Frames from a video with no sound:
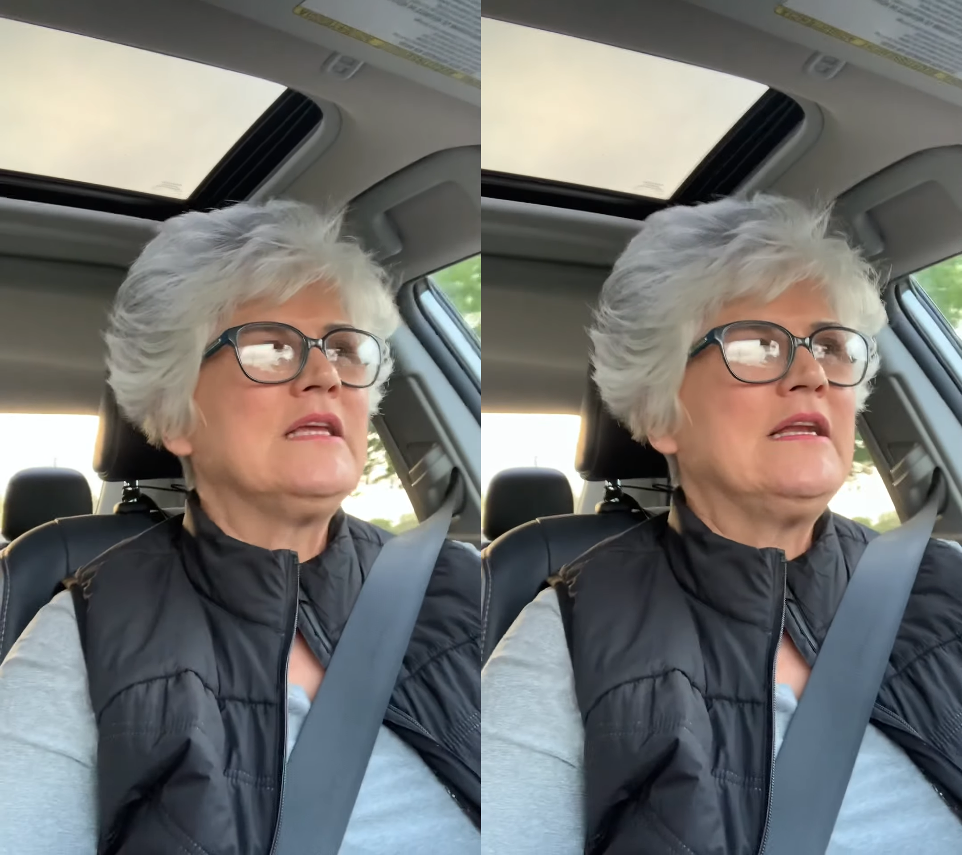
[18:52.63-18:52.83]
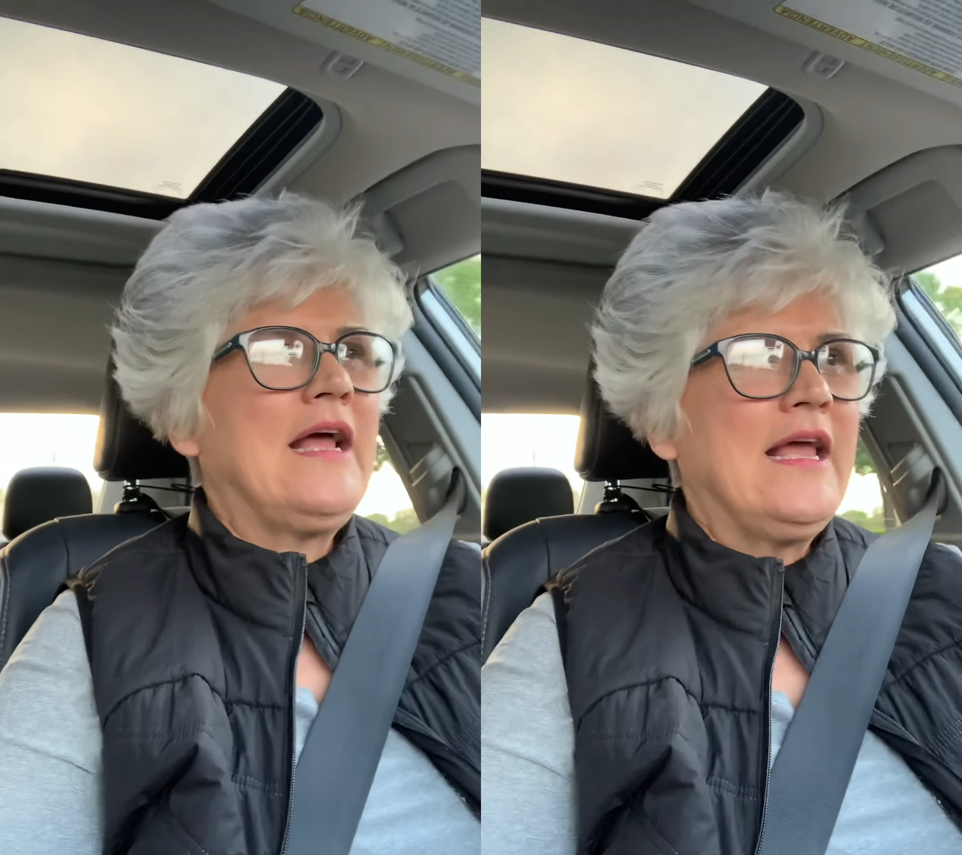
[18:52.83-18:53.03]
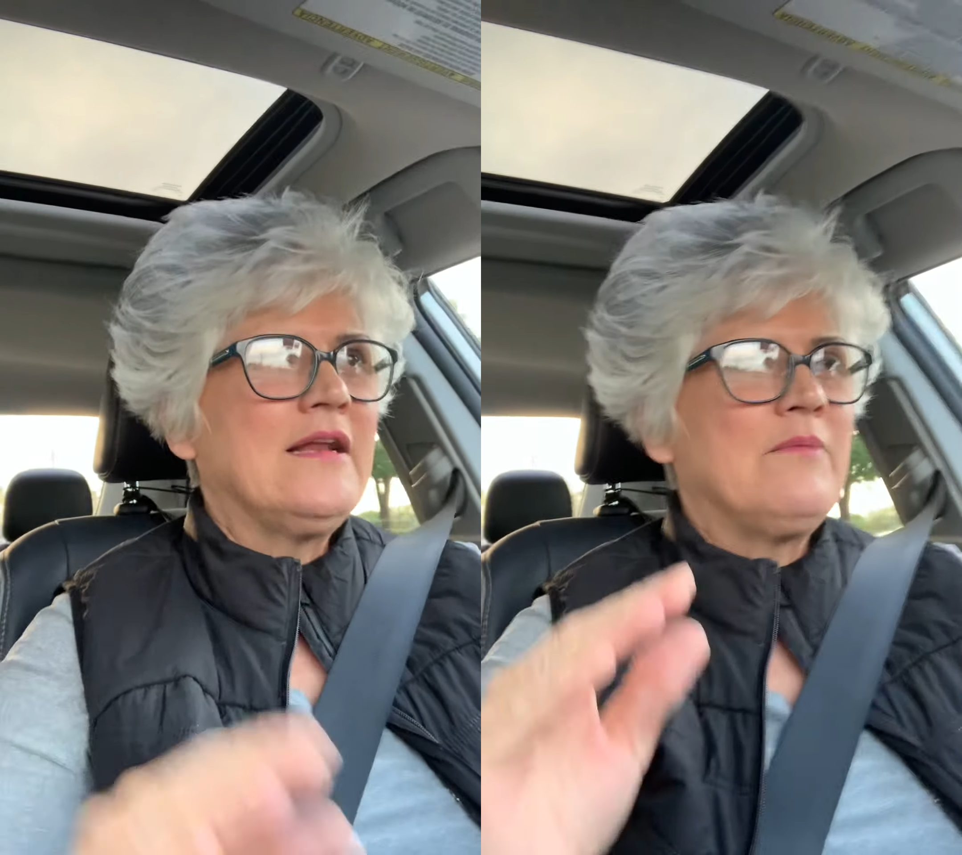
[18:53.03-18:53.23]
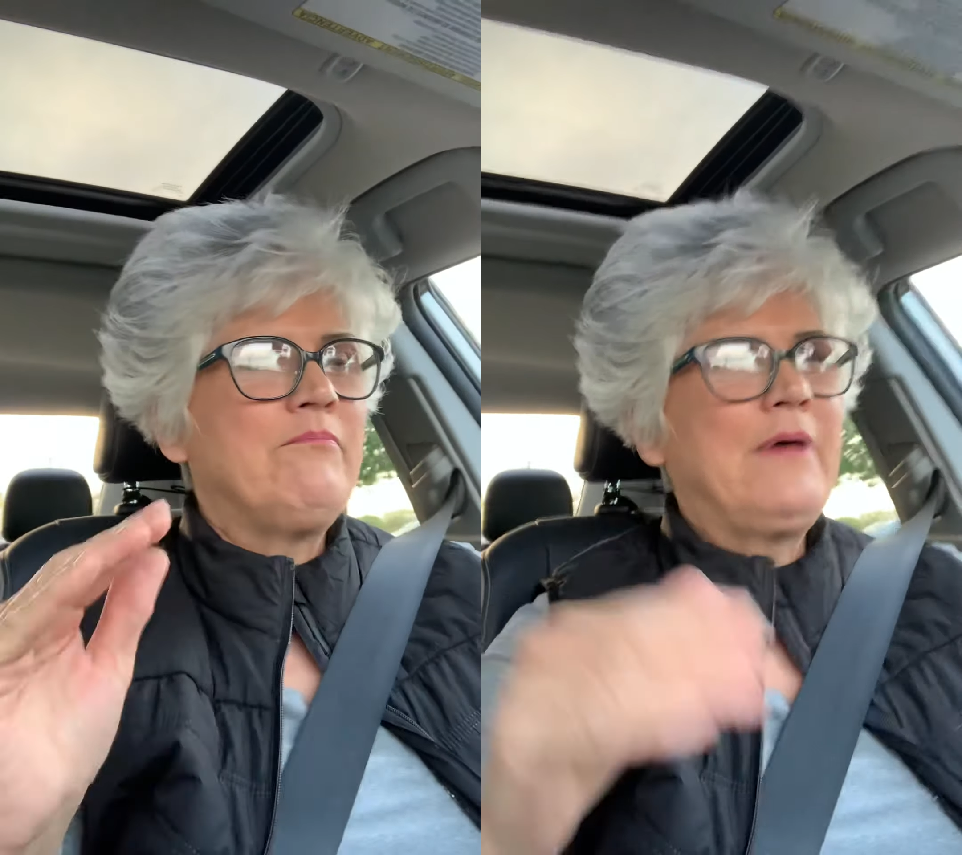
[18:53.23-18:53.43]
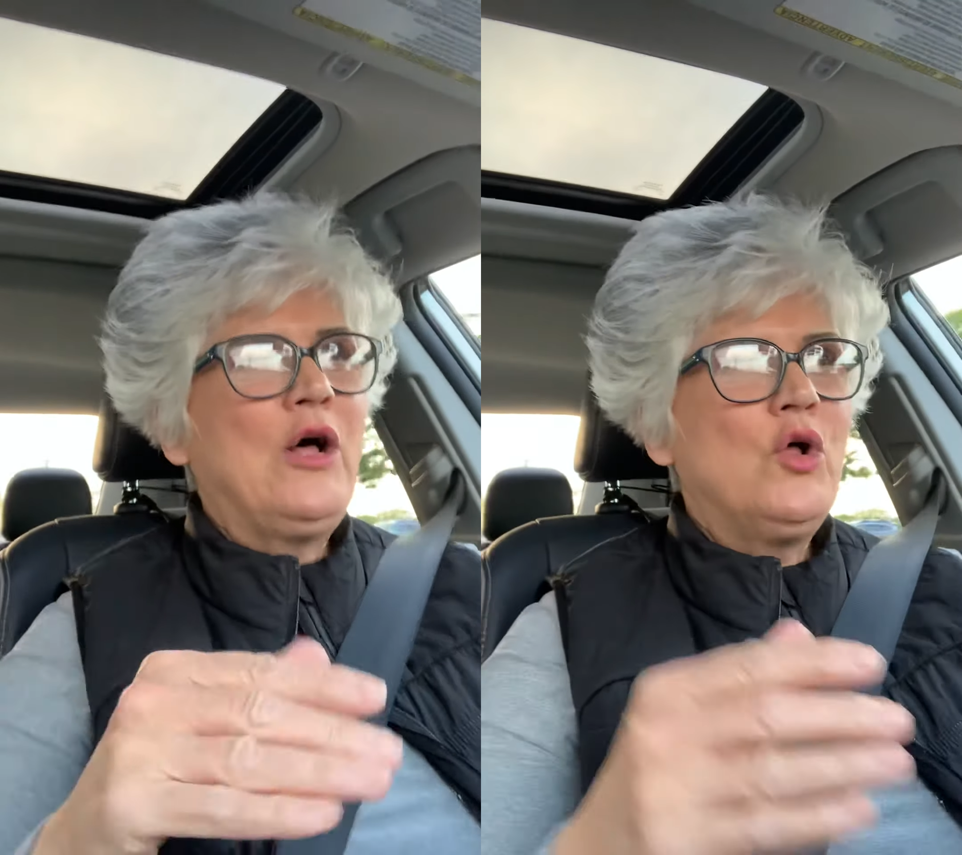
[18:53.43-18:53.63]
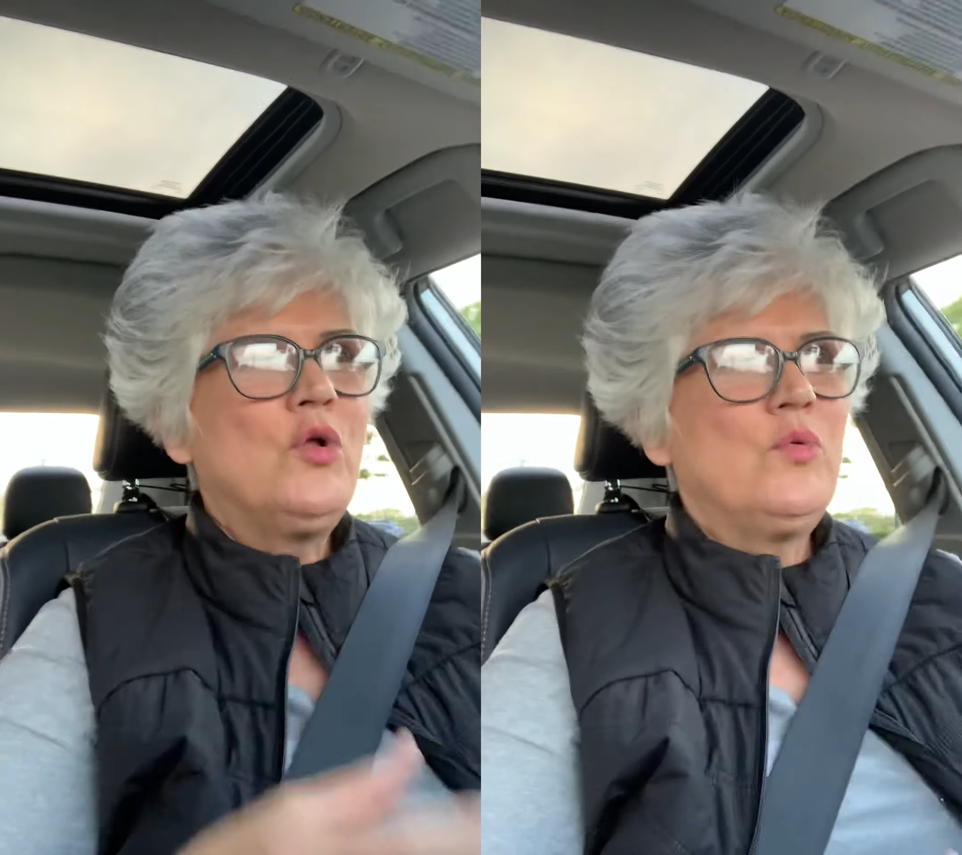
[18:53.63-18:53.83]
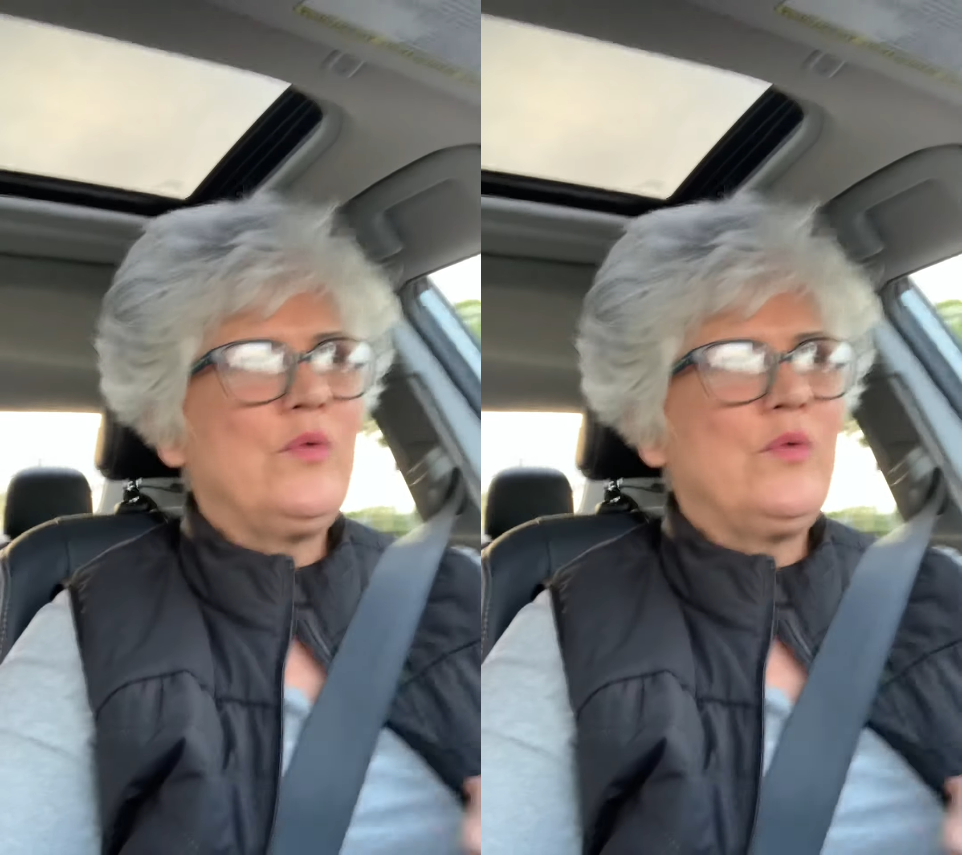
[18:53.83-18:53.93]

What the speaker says: and I had a bowl